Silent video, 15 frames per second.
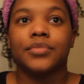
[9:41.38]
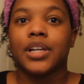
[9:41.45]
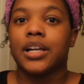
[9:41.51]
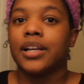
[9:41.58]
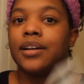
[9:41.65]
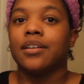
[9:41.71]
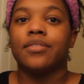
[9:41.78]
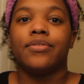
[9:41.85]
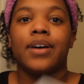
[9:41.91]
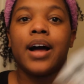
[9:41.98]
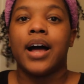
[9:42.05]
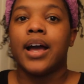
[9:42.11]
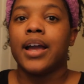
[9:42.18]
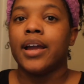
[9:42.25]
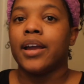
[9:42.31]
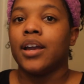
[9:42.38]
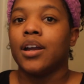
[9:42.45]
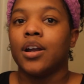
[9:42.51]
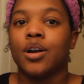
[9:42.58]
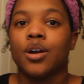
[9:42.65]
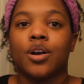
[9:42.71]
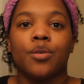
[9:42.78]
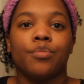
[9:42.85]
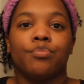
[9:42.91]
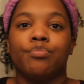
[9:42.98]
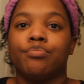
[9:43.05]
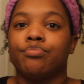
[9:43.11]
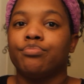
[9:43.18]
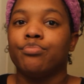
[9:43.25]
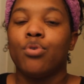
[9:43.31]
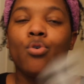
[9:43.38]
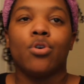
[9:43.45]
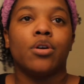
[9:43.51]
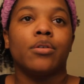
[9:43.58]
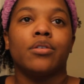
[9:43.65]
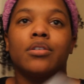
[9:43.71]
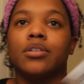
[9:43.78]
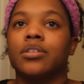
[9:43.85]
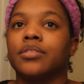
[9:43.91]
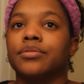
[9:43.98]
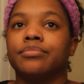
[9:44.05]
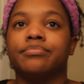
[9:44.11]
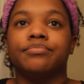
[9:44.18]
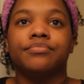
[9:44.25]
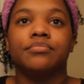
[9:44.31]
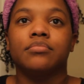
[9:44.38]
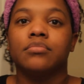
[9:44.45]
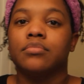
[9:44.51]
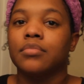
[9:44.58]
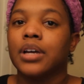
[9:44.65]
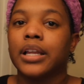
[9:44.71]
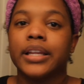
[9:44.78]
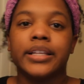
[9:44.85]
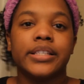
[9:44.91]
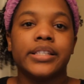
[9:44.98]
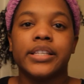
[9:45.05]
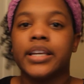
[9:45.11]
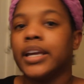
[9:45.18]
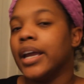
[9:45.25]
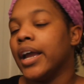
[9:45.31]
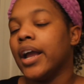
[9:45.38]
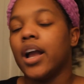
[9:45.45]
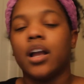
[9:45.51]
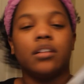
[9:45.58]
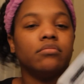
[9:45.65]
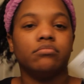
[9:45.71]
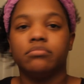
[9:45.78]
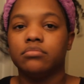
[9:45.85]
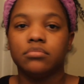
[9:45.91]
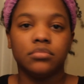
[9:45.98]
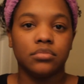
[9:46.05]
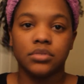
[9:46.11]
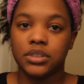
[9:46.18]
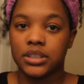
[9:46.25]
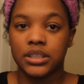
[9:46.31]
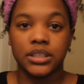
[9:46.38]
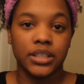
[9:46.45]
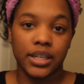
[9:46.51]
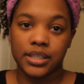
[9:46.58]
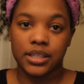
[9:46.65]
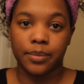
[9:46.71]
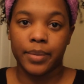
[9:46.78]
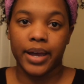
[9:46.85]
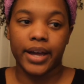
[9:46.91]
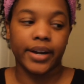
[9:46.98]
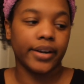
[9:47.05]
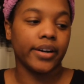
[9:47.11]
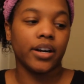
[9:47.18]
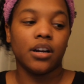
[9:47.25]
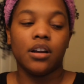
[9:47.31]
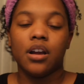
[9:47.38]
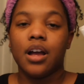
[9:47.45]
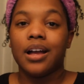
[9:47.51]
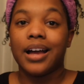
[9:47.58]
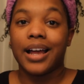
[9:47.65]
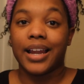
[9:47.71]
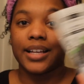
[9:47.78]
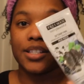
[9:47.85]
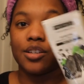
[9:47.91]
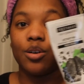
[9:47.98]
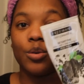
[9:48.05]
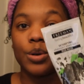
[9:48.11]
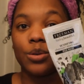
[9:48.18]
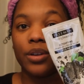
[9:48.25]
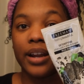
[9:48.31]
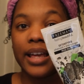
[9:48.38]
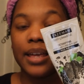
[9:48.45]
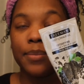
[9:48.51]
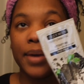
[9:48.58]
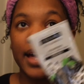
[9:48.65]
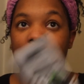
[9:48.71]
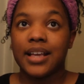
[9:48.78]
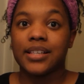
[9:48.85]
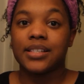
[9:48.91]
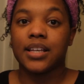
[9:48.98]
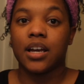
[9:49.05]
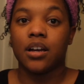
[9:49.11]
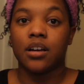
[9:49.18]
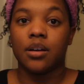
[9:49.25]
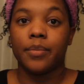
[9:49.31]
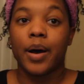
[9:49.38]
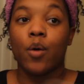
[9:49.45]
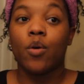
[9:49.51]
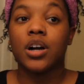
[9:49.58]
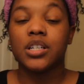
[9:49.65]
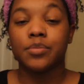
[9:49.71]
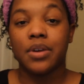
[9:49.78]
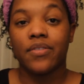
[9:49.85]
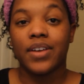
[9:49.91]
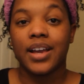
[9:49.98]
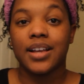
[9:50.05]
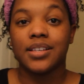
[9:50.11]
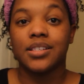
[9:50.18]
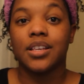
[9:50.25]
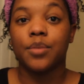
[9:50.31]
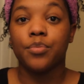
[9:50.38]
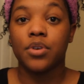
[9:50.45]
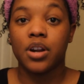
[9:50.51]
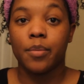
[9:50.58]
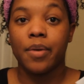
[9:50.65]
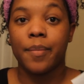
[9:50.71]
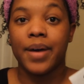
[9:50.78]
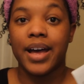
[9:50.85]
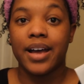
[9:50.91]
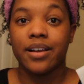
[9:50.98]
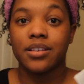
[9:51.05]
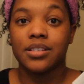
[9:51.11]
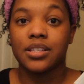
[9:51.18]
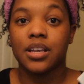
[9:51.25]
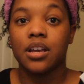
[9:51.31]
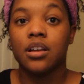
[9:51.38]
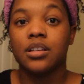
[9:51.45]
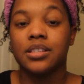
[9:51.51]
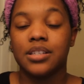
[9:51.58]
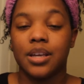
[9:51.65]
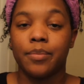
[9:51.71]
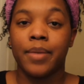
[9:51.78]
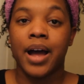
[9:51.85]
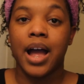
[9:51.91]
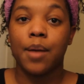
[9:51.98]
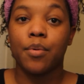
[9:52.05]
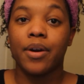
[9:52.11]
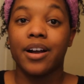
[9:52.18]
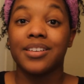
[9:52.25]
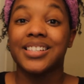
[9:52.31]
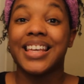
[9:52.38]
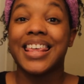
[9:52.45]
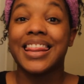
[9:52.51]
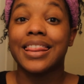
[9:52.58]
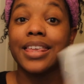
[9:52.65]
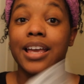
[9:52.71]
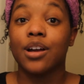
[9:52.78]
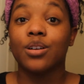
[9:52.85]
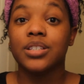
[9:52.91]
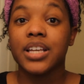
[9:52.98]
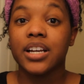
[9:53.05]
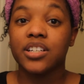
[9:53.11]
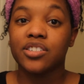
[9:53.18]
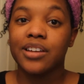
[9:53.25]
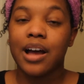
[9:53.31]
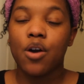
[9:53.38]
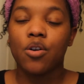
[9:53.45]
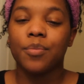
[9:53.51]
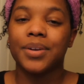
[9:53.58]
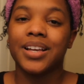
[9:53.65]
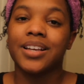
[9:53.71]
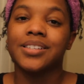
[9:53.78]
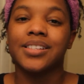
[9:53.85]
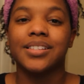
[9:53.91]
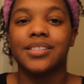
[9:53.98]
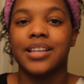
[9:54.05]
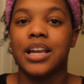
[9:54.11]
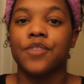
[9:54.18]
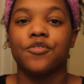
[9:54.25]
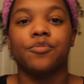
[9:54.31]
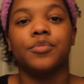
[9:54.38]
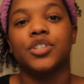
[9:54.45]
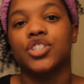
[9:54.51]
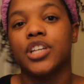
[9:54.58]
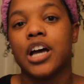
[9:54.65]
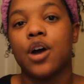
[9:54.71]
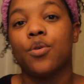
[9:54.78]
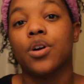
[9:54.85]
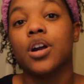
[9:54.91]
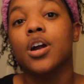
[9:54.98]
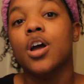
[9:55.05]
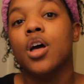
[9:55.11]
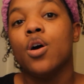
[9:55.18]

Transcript: clarifying, pore cleansing, doesn't matter. I like to go on a clay mask. I wash my face, put on my mask, tint my eyebrows, and then go take a shower, because the steam from the shower